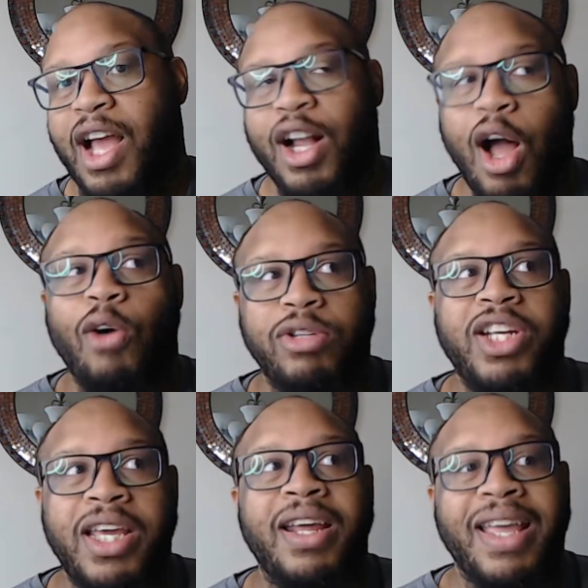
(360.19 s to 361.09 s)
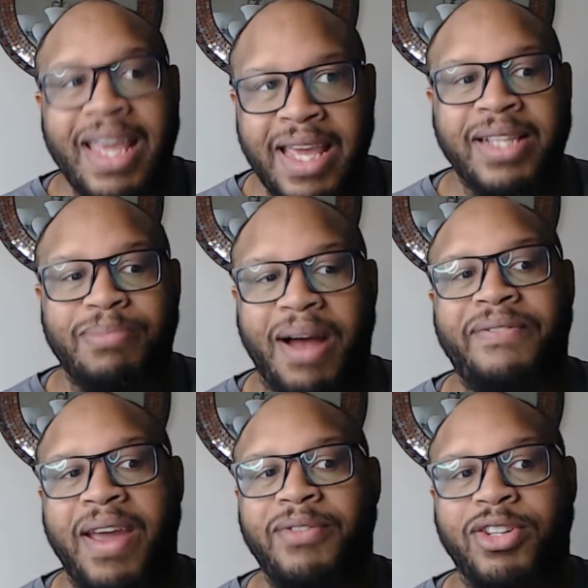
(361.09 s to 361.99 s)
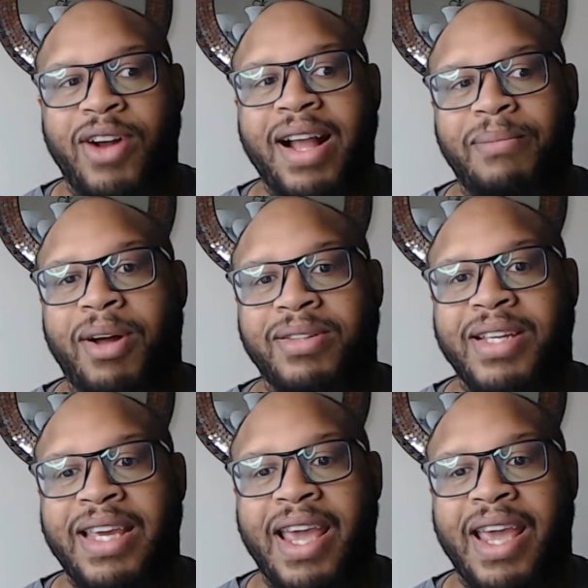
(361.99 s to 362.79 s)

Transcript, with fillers: Gogeta is my favorite Dragon Ball Z